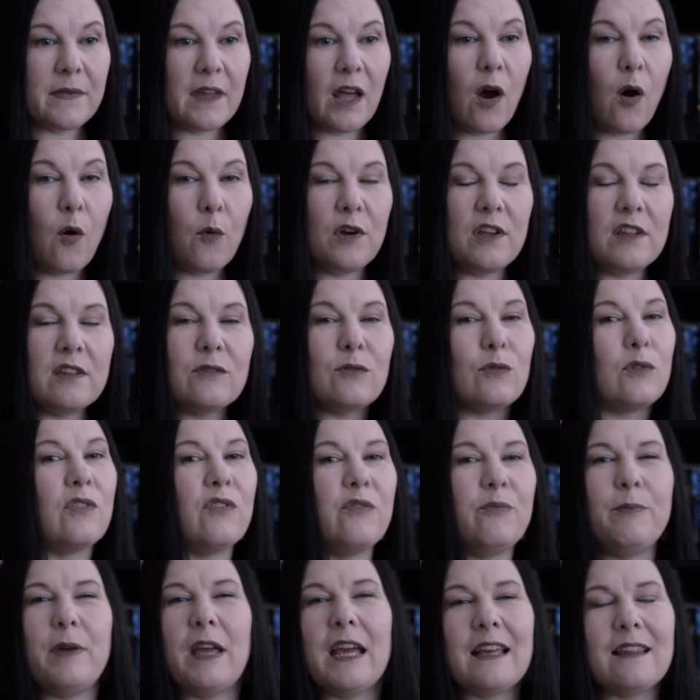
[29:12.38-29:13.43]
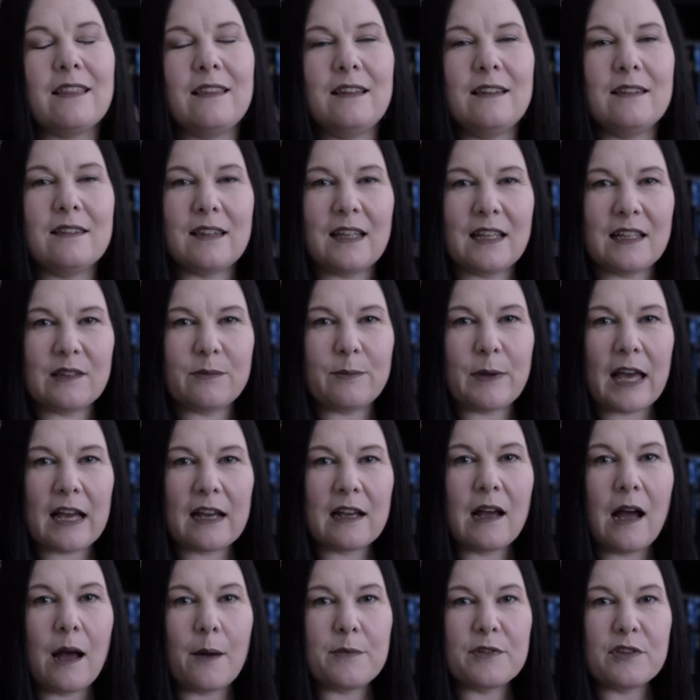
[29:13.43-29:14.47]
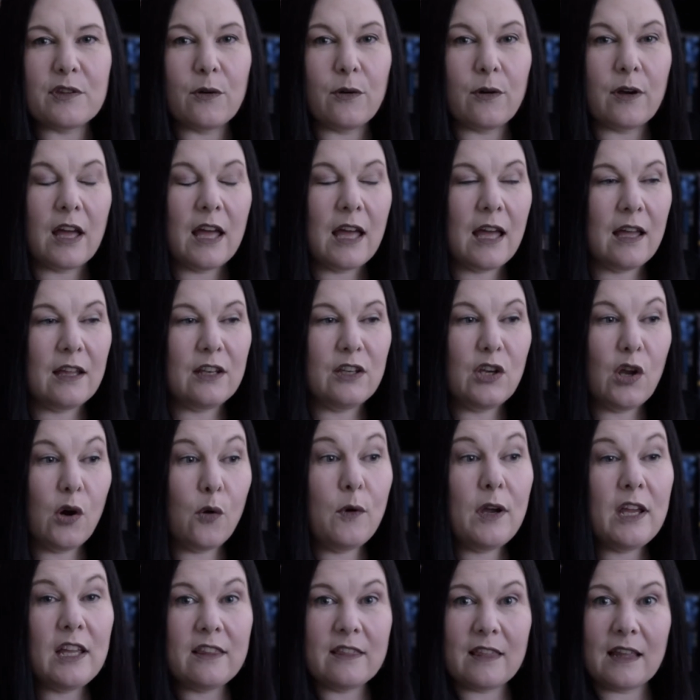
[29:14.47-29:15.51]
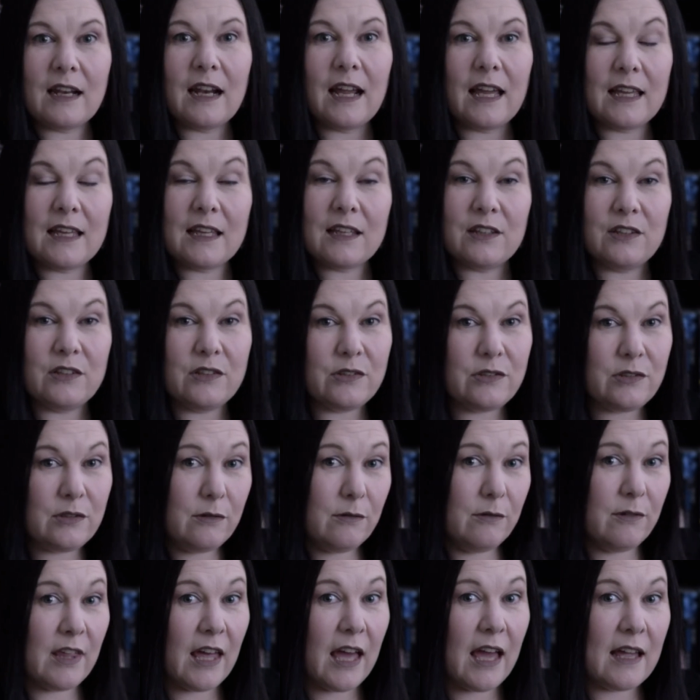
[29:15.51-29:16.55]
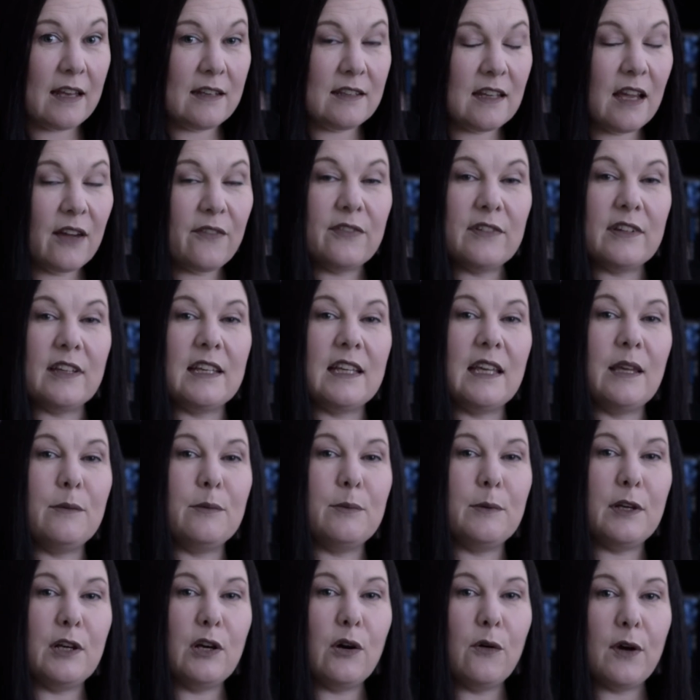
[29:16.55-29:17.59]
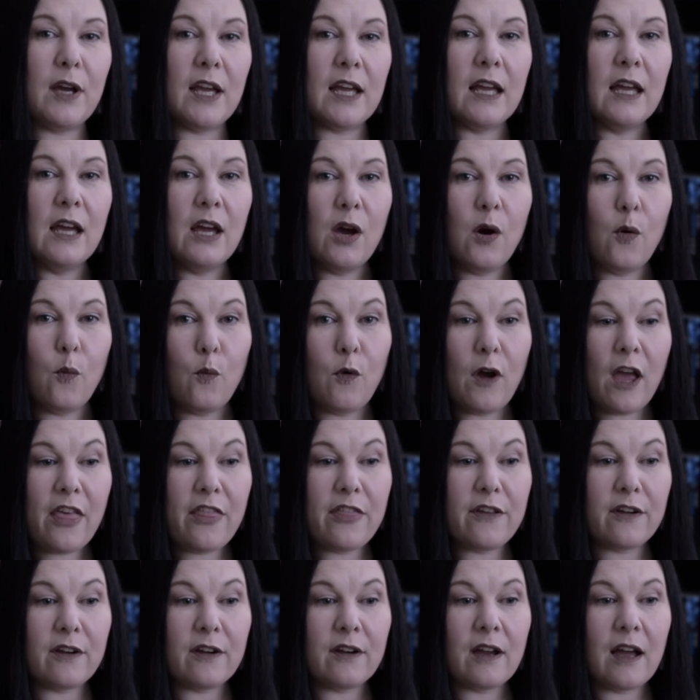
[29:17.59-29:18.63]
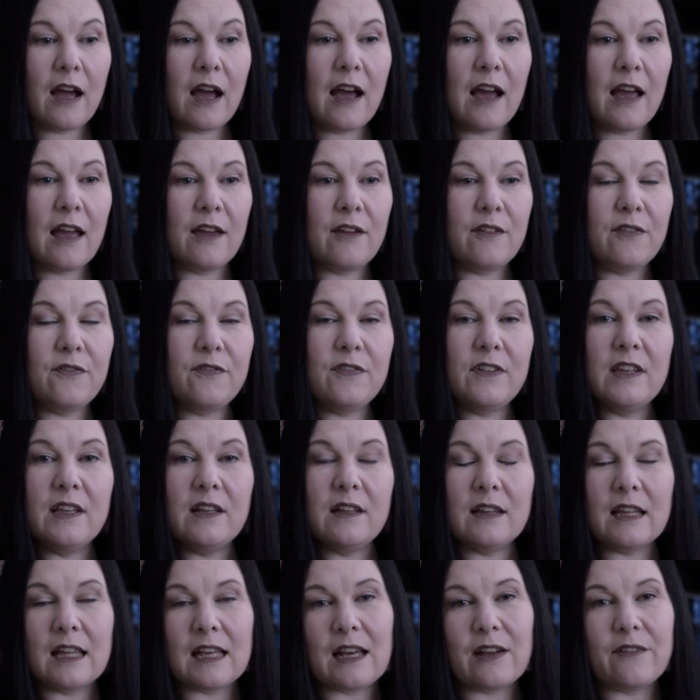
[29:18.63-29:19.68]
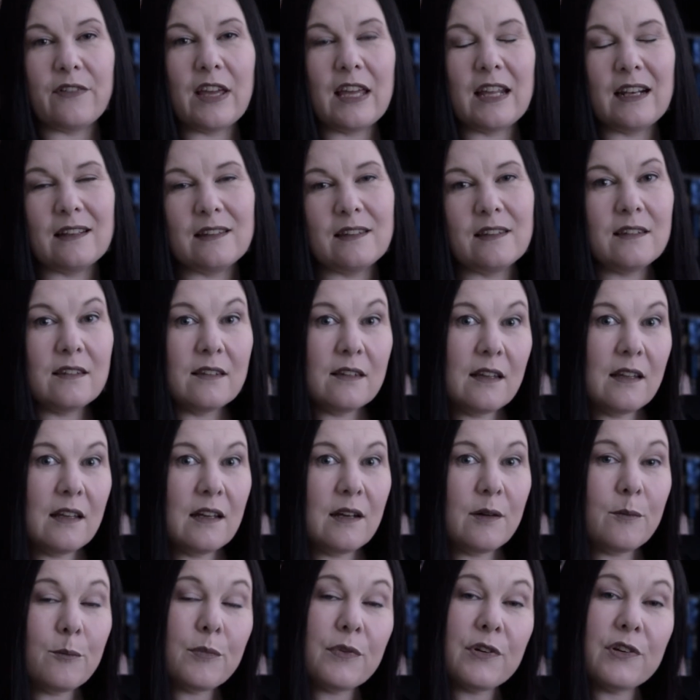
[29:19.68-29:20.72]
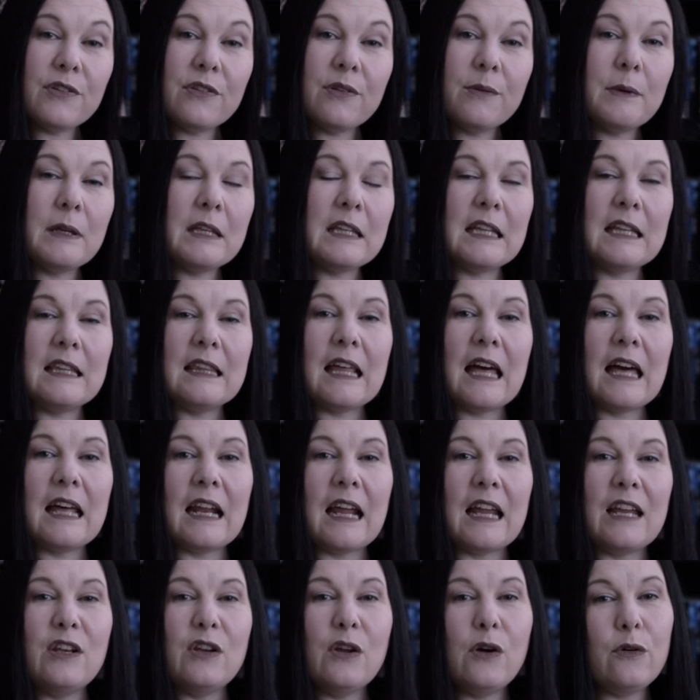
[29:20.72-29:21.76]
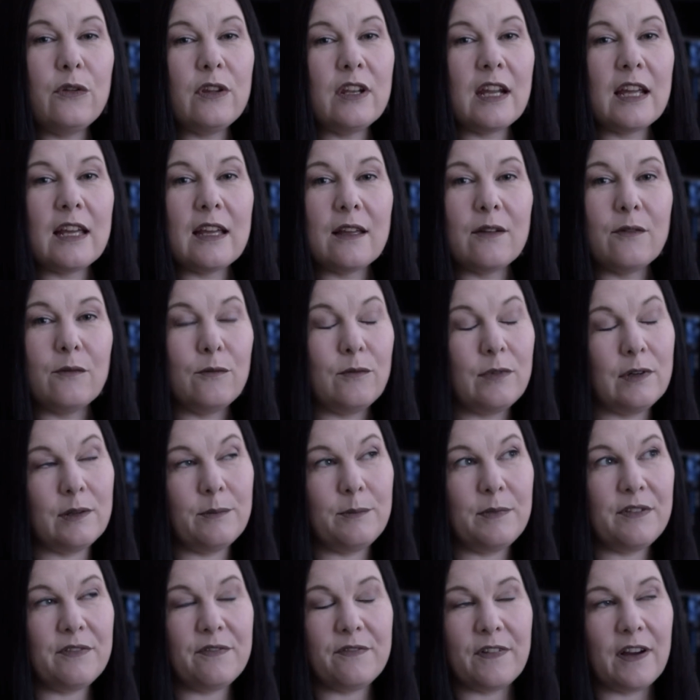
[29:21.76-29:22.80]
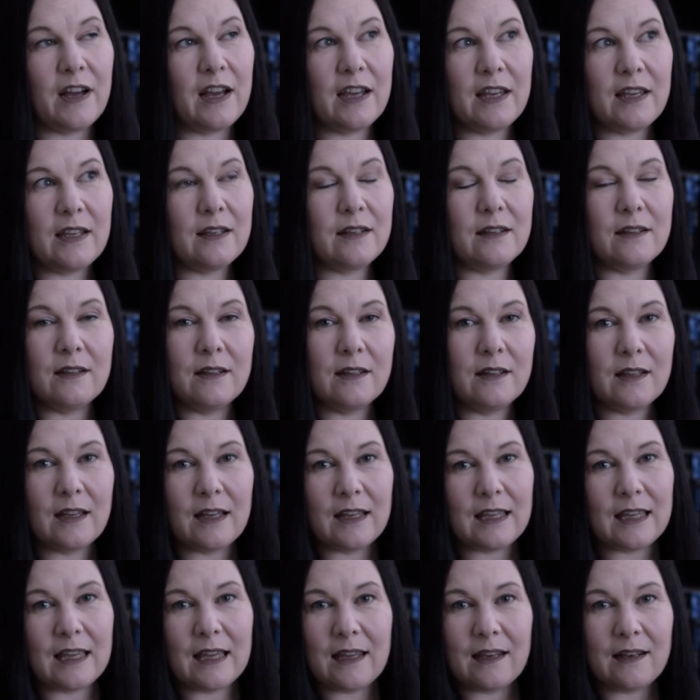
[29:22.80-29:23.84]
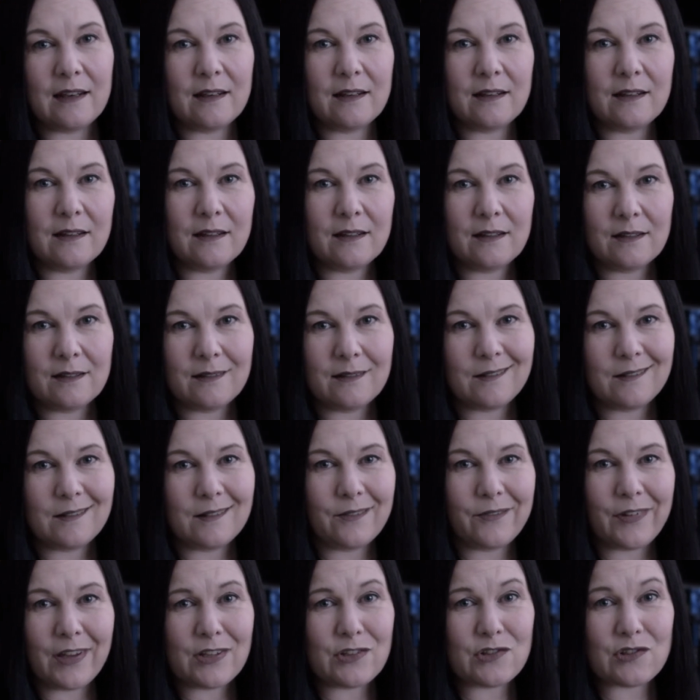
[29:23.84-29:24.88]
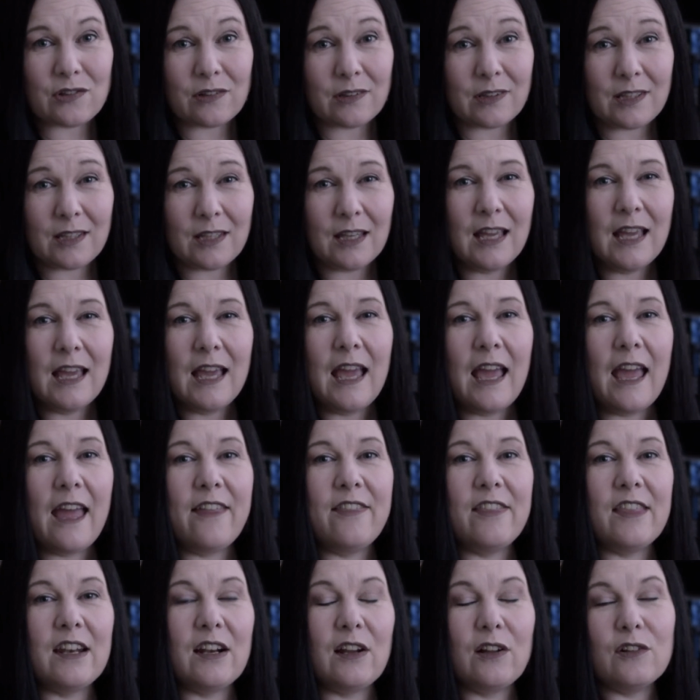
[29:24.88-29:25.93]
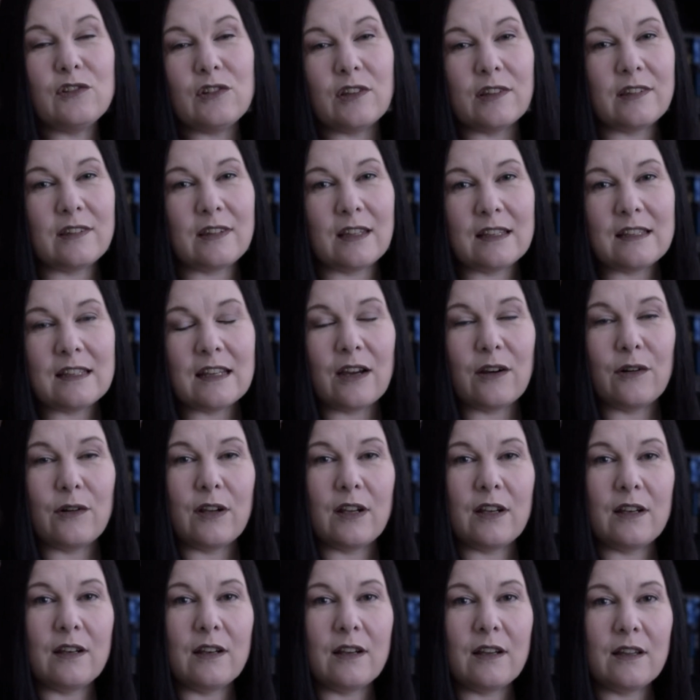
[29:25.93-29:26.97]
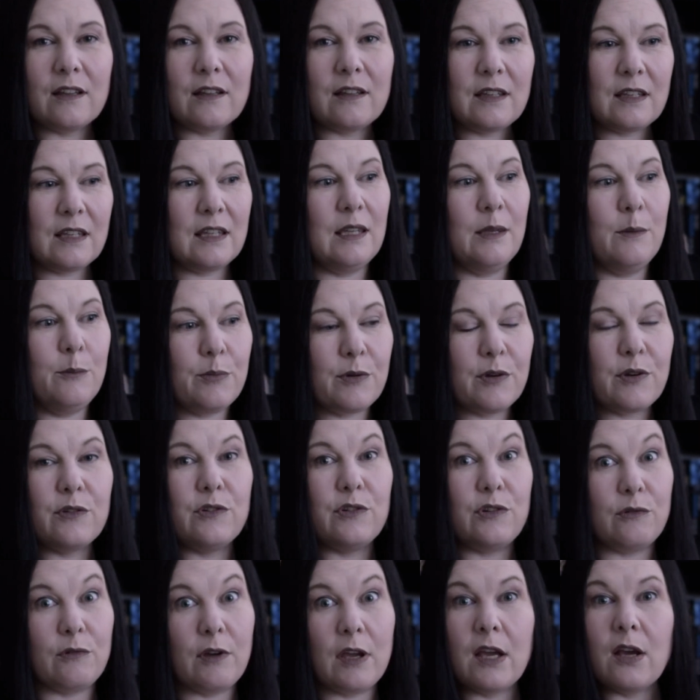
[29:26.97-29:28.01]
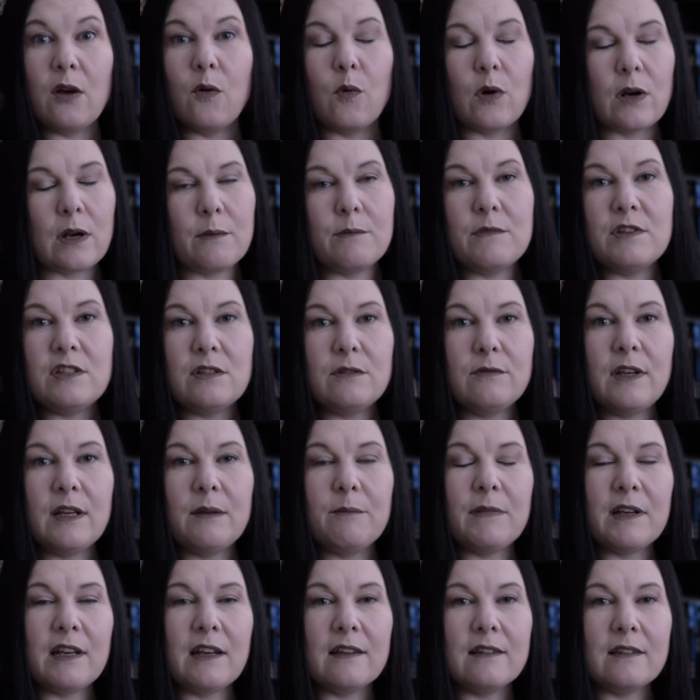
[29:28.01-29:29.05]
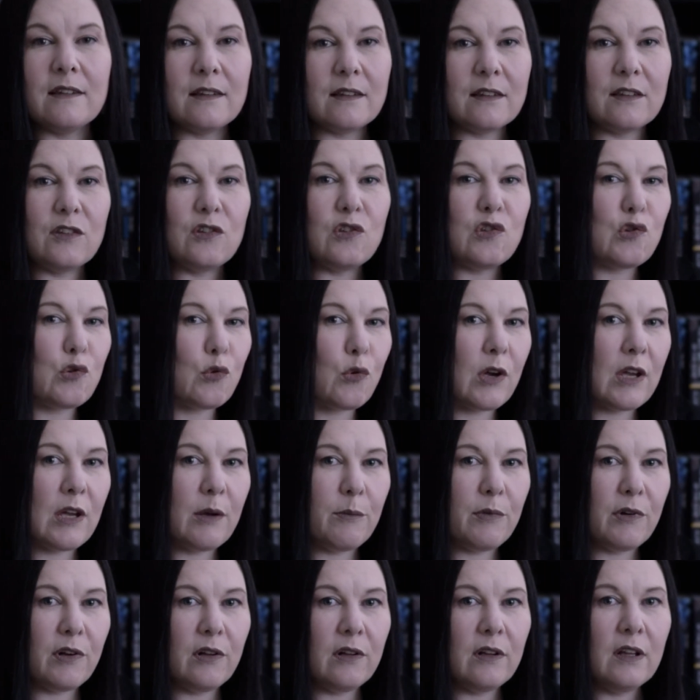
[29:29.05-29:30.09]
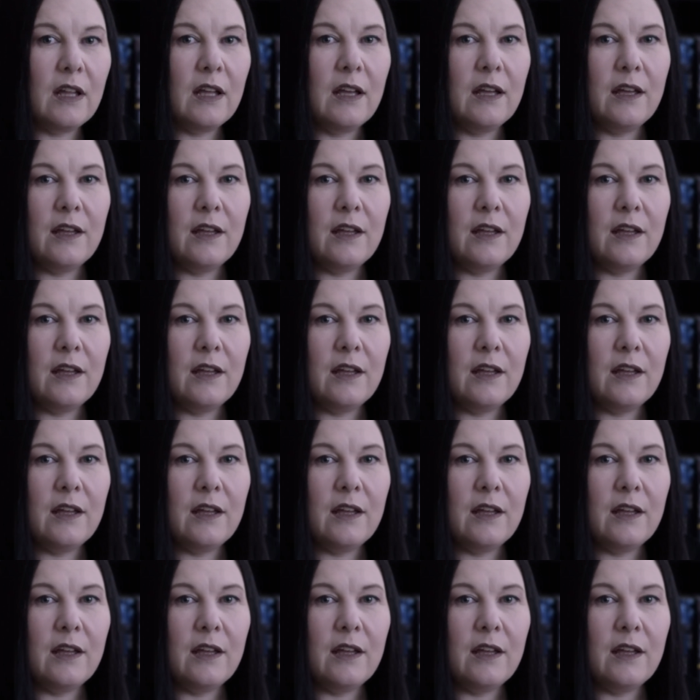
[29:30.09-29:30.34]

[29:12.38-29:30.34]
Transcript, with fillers: always sort of pick these things back up. So knowing that I can do that definitely keeps me going. Whether I feel like I've hit a slump or something like that, I know that I will be fine again eventually. And then I'll just sit down and keep doing what I'm doing because it's enjoyable.